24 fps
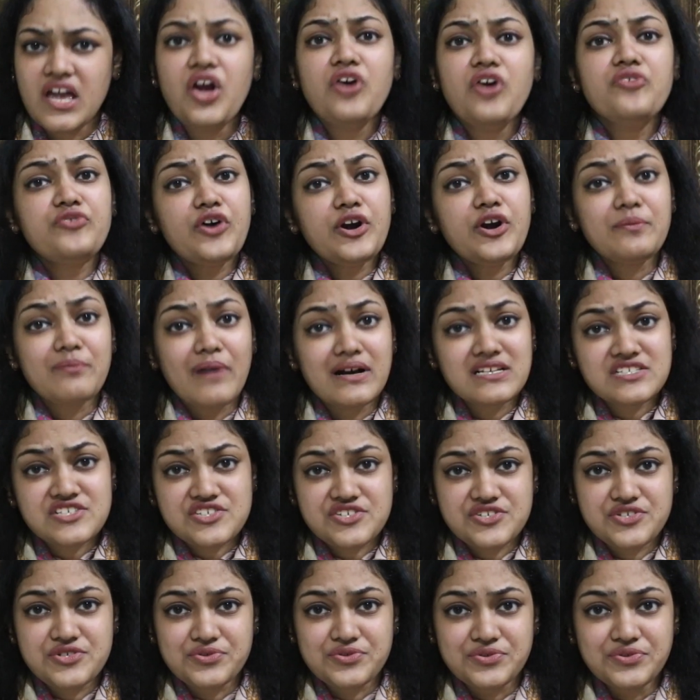For
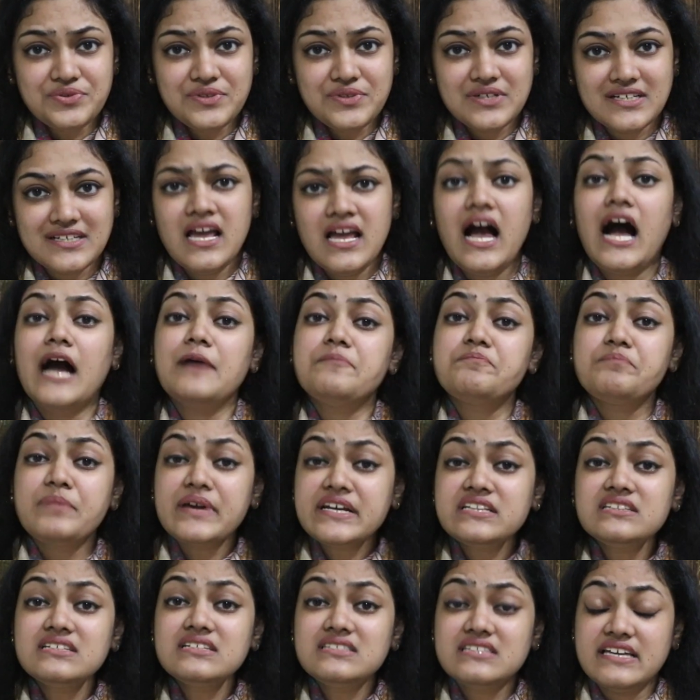must do, I
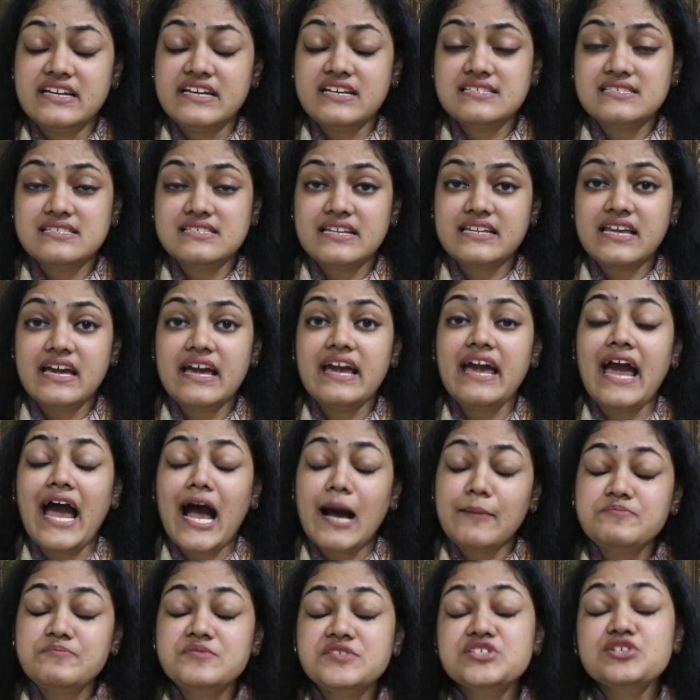pick the things that I
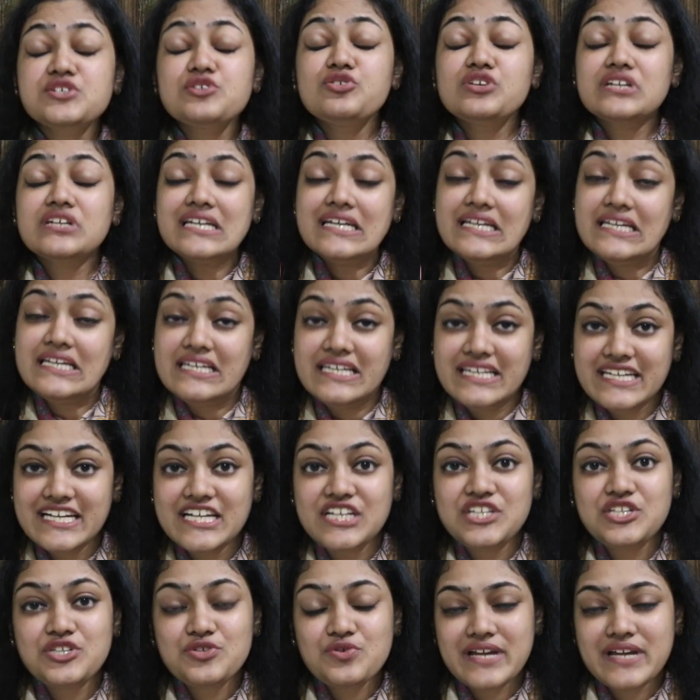absolutely
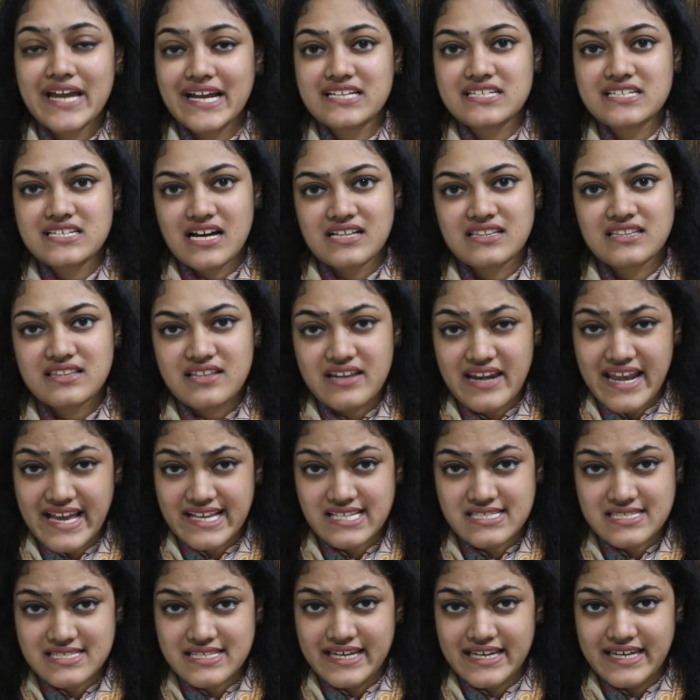need to get done the
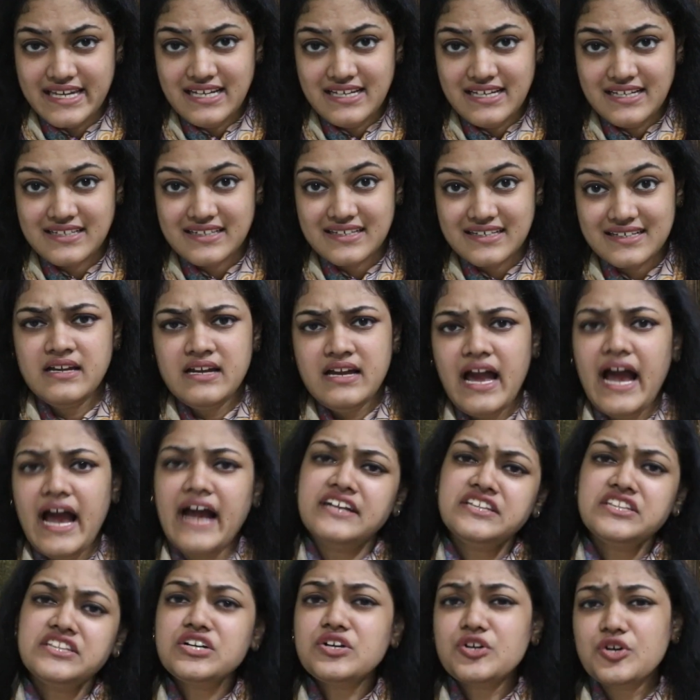next day,
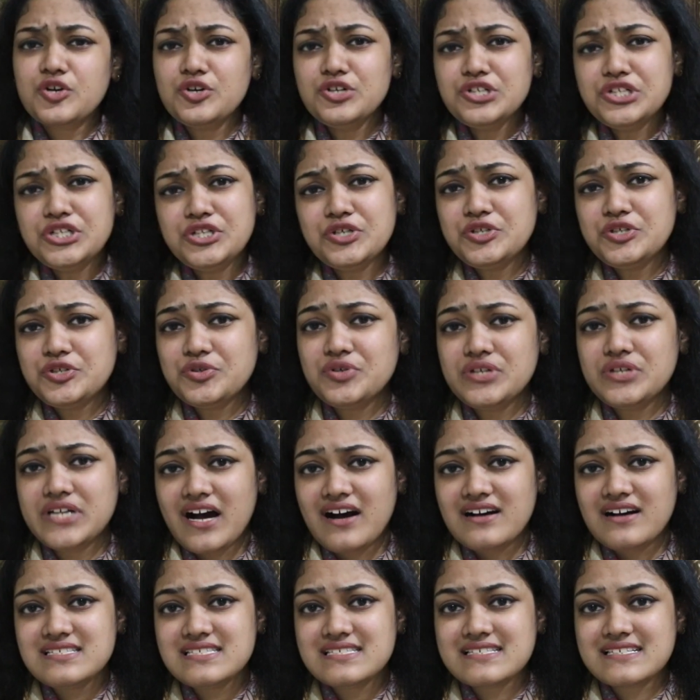and the good to do
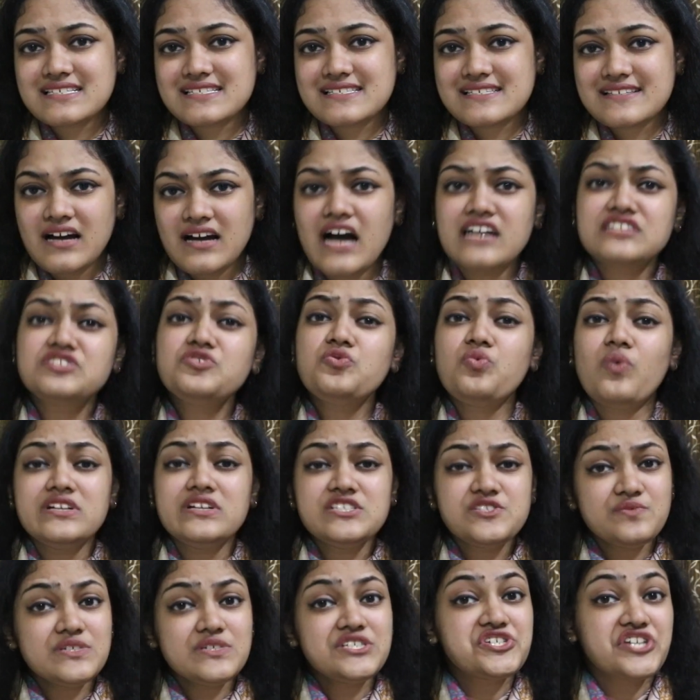tasks are the
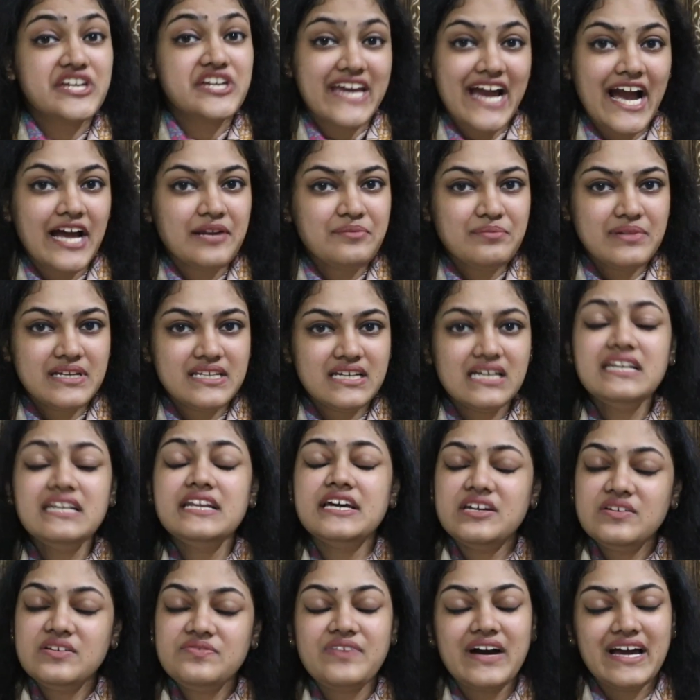ones which can be done
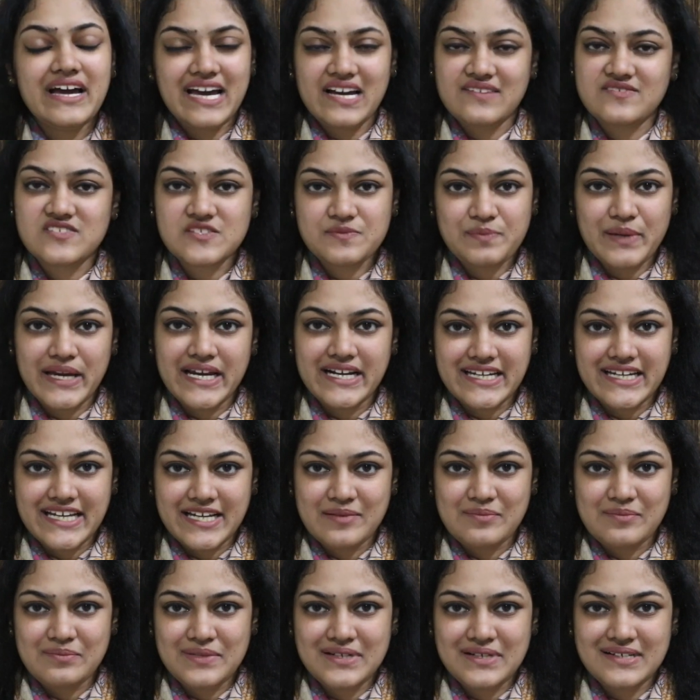if I have spare
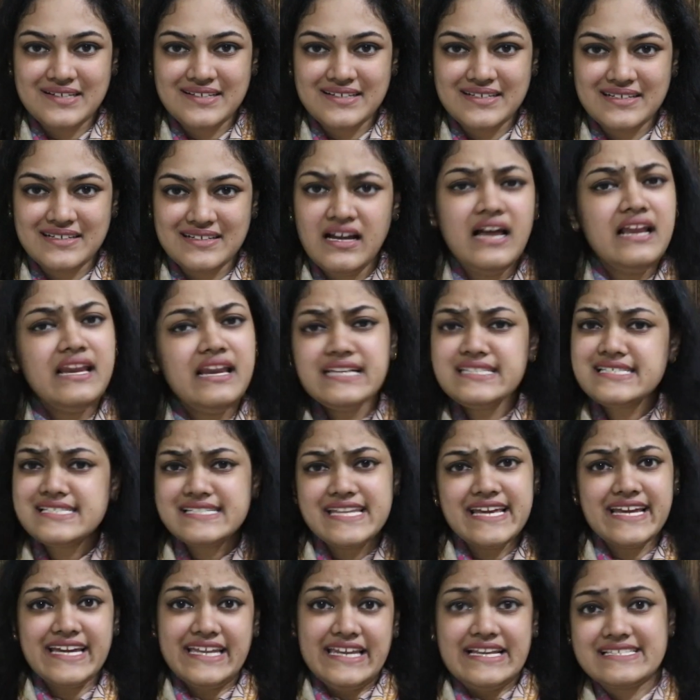time. Let's
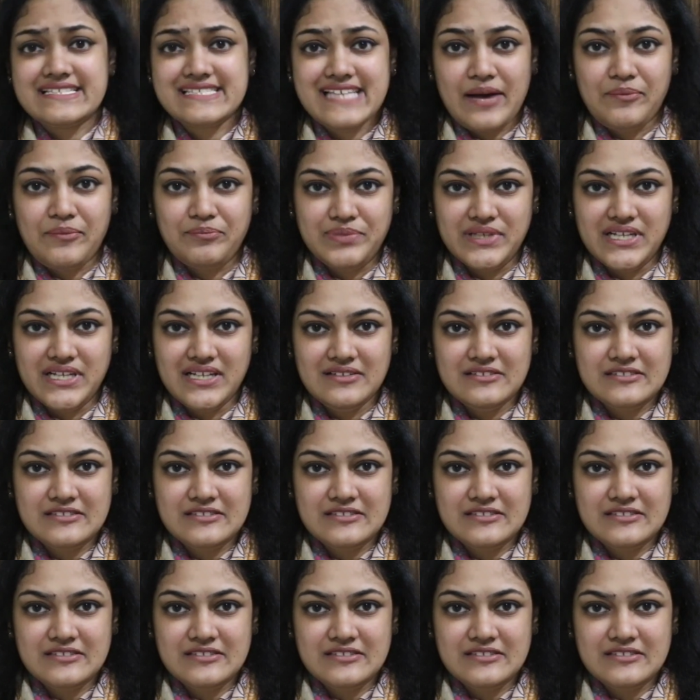take an example.